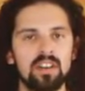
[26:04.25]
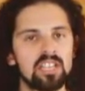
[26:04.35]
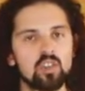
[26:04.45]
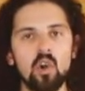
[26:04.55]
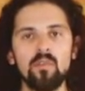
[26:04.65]

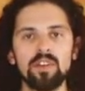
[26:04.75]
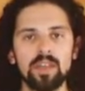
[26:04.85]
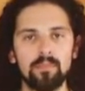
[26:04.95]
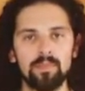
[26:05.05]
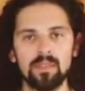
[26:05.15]
Let's go over
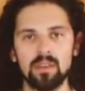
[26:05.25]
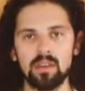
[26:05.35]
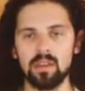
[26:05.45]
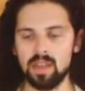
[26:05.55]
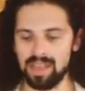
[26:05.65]
them.
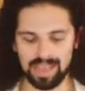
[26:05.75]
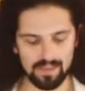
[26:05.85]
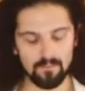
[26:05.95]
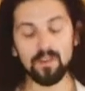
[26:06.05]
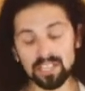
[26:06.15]

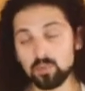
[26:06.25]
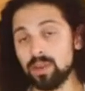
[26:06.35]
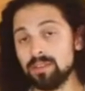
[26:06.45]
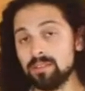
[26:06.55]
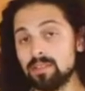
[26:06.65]
First
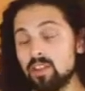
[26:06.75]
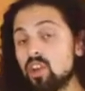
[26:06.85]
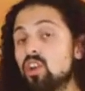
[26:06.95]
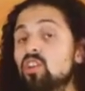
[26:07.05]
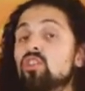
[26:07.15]
one,
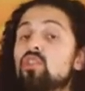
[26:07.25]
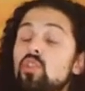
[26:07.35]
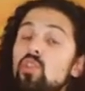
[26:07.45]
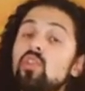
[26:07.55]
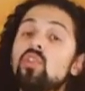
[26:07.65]

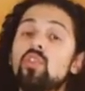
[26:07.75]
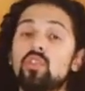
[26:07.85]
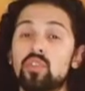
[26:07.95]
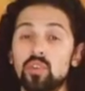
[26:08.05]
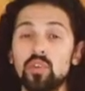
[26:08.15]
you
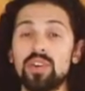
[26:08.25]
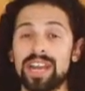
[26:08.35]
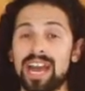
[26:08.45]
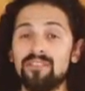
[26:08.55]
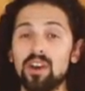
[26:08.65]
do
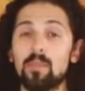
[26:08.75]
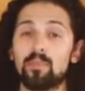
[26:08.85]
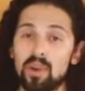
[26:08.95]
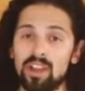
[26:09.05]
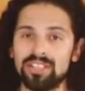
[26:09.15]
have
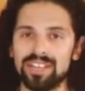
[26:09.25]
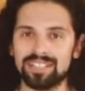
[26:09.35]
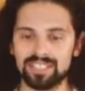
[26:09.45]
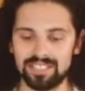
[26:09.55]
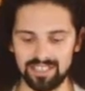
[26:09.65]

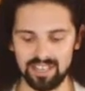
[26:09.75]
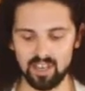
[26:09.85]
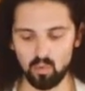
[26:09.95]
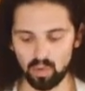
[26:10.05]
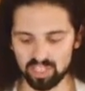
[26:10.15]
projects,
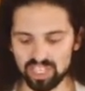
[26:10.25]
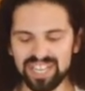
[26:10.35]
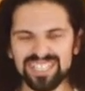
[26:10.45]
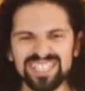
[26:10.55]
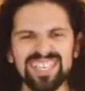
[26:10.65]
which
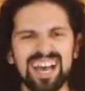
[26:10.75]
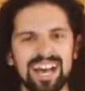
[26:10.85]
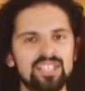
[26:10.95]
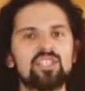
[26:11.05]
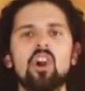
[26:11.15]
is
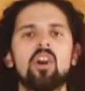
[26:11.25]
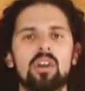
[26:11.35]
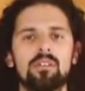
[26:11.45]
a song.